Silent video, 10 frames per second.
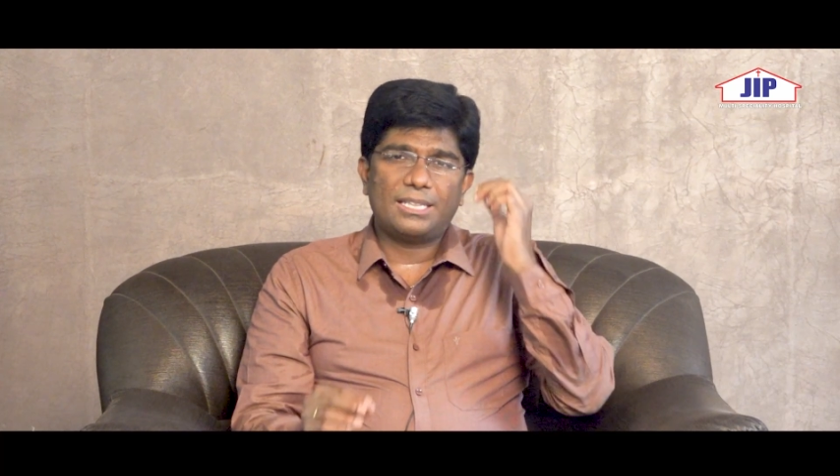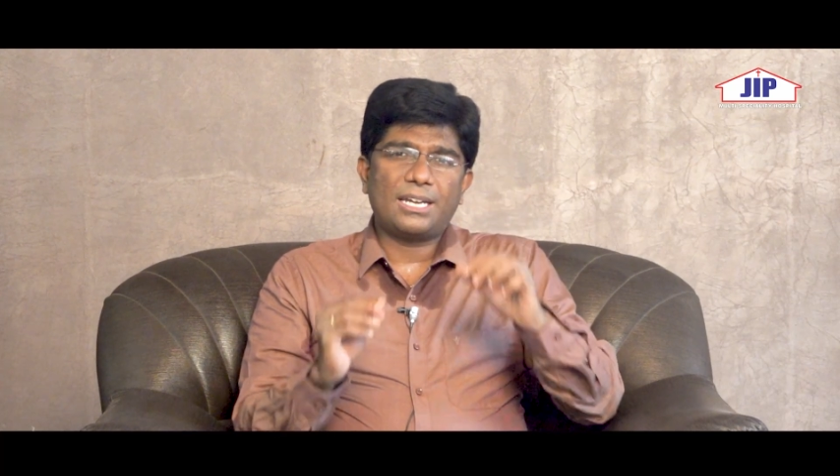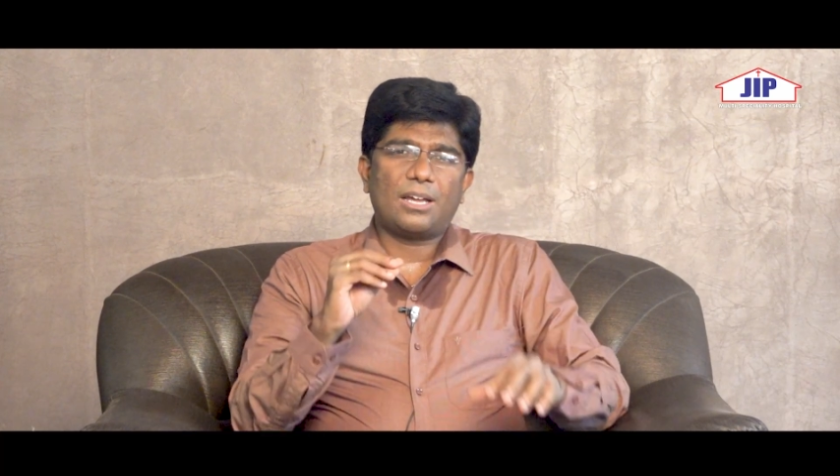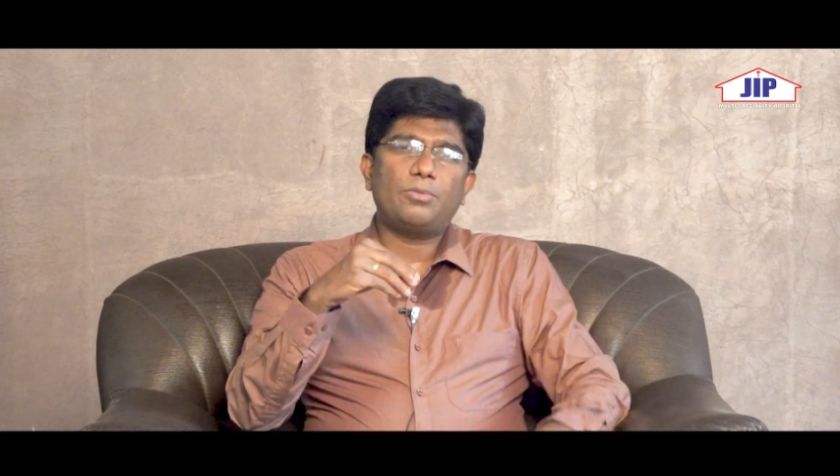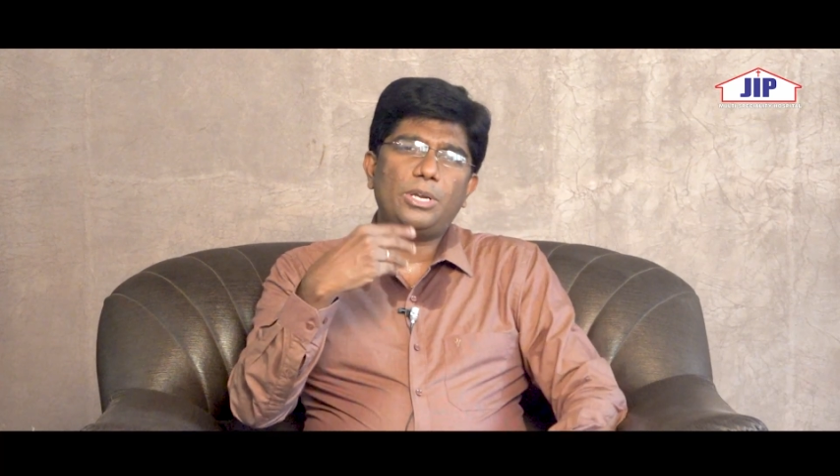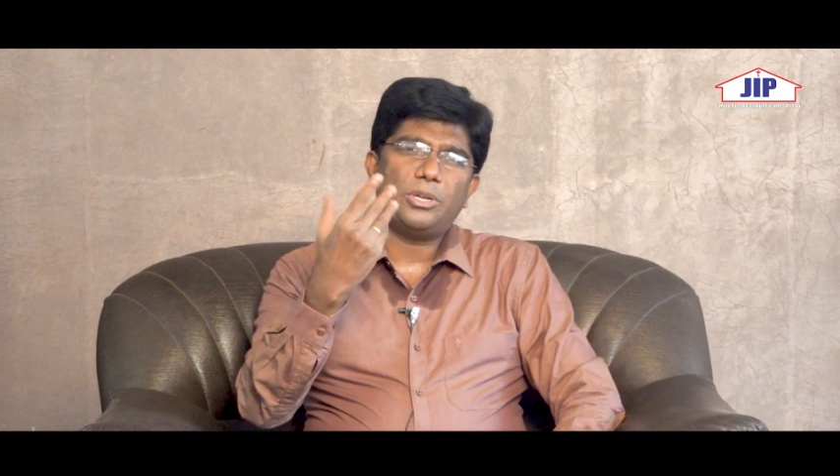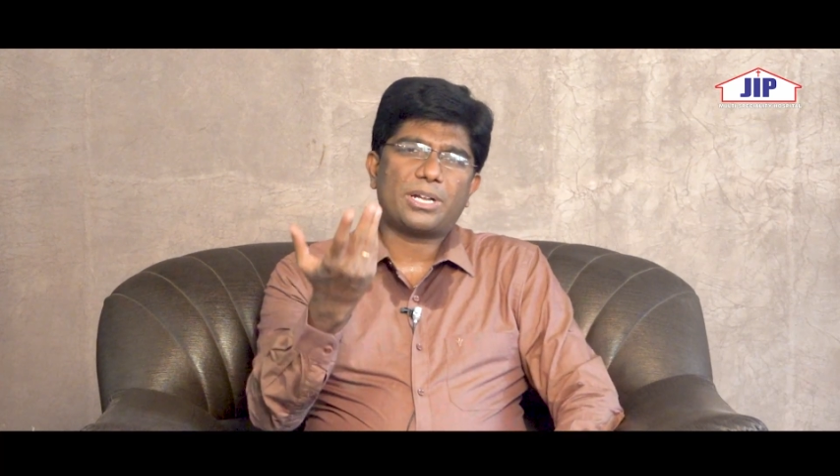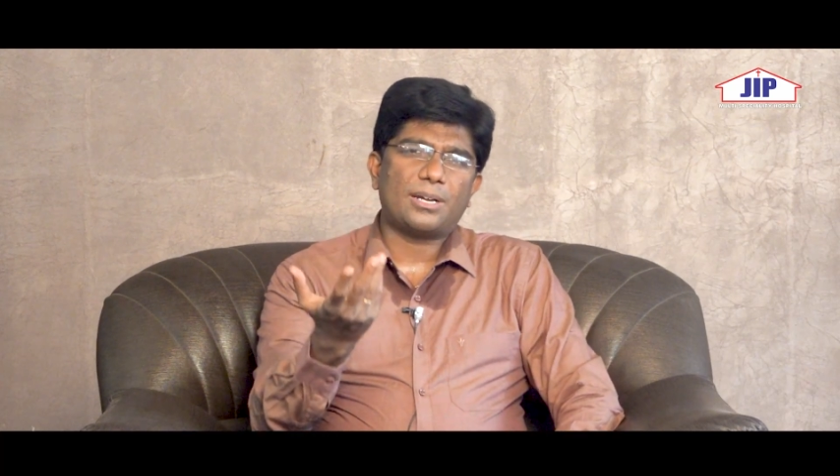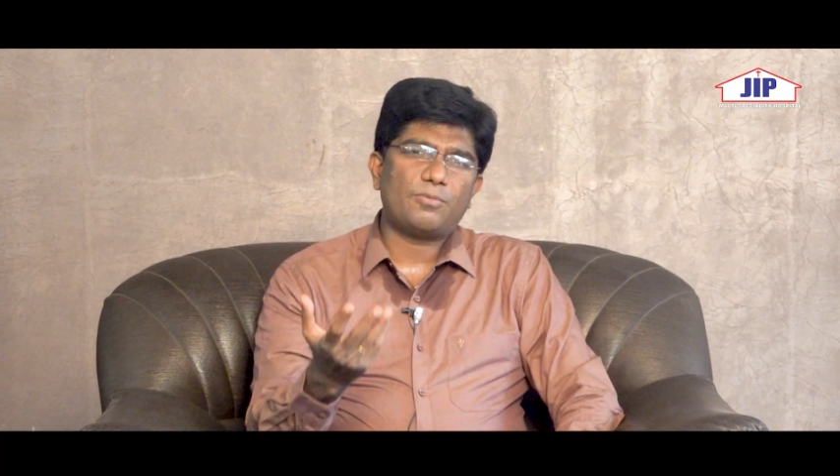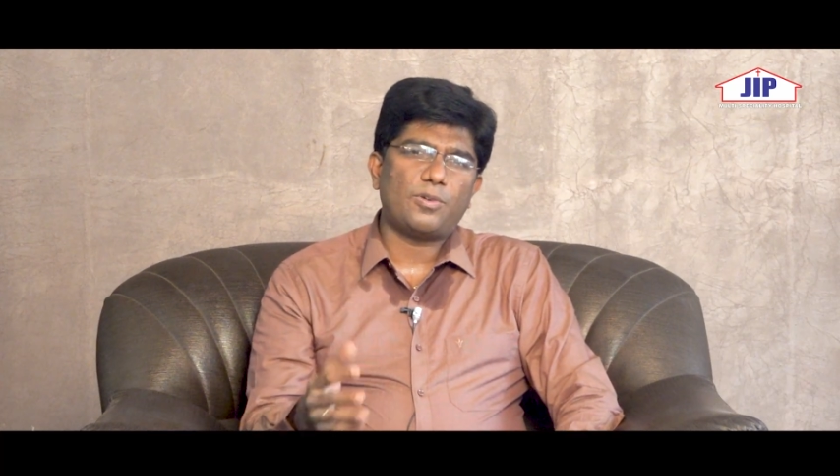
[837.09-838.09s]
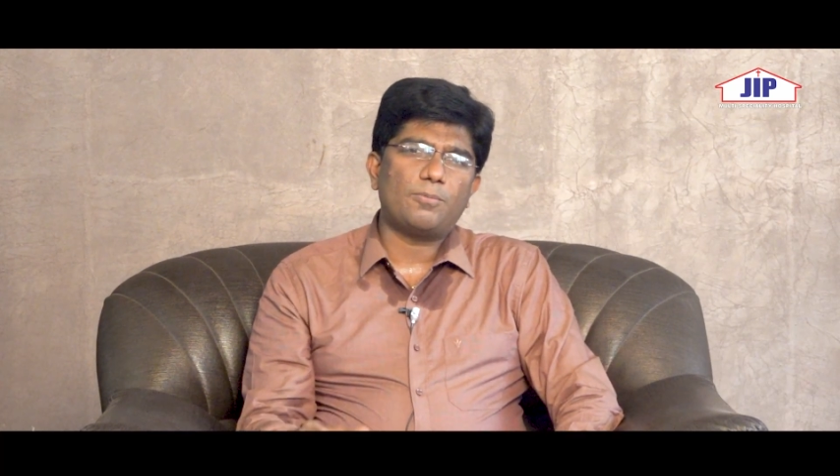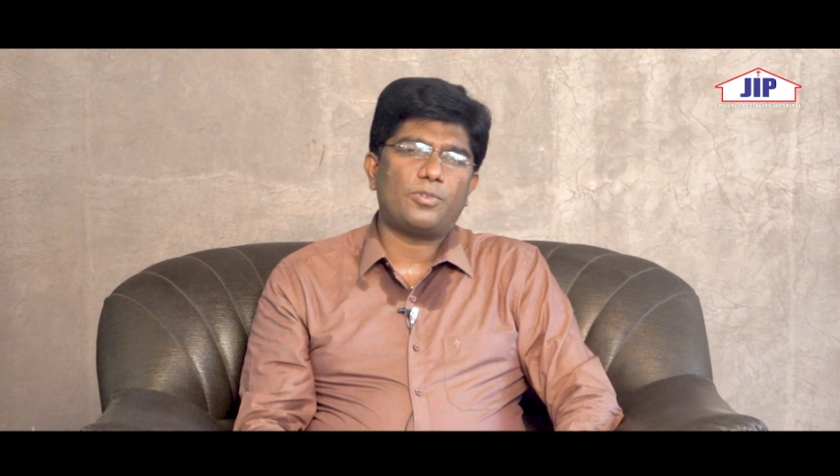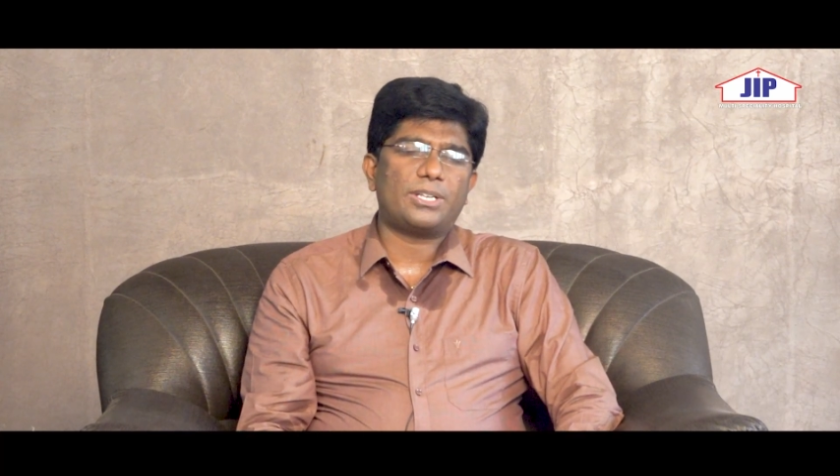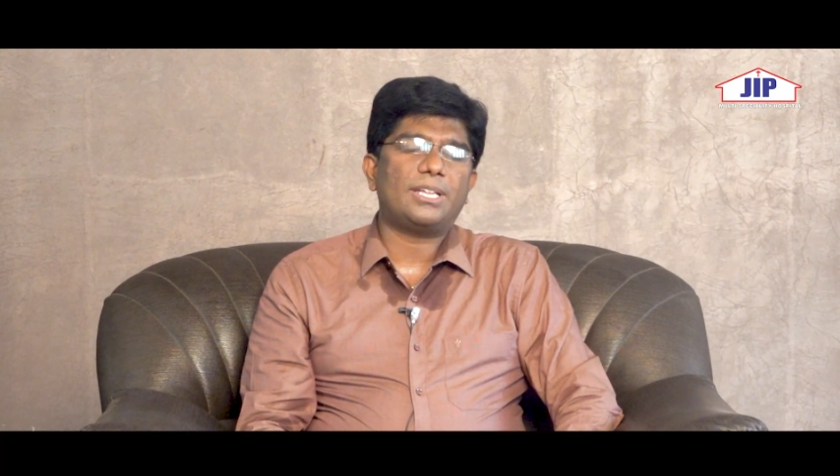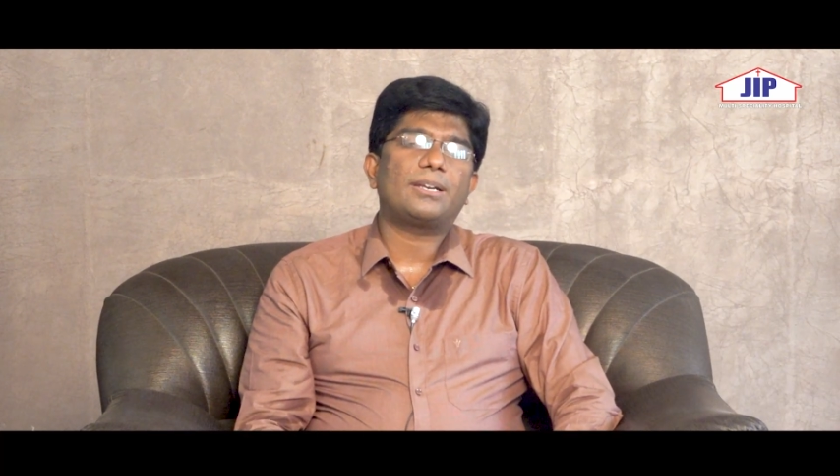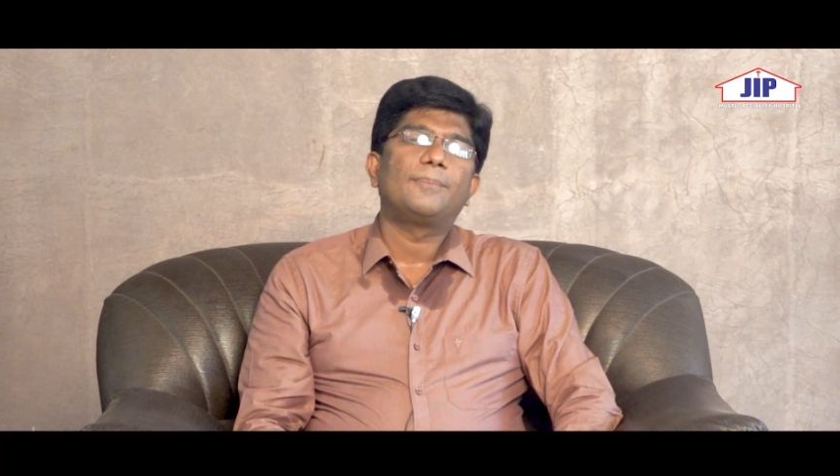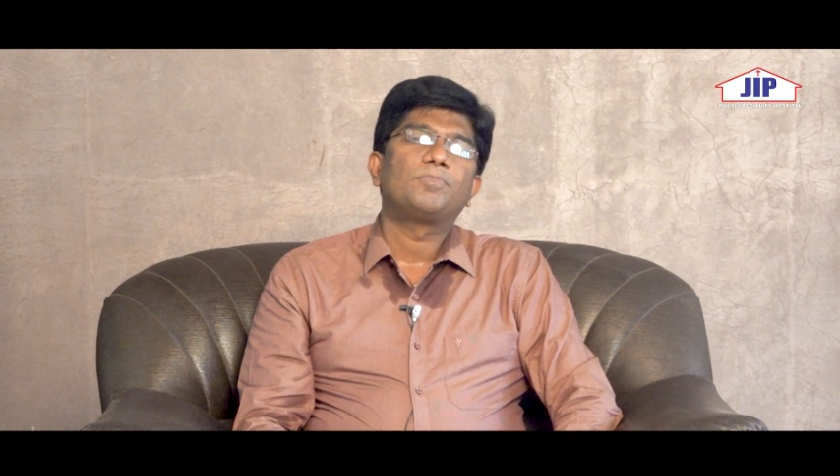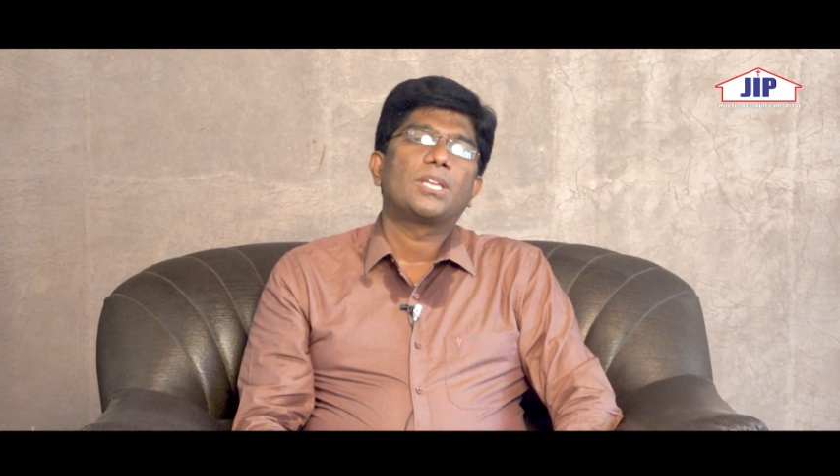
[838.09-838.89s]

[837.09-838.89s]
Then how will you confirm further?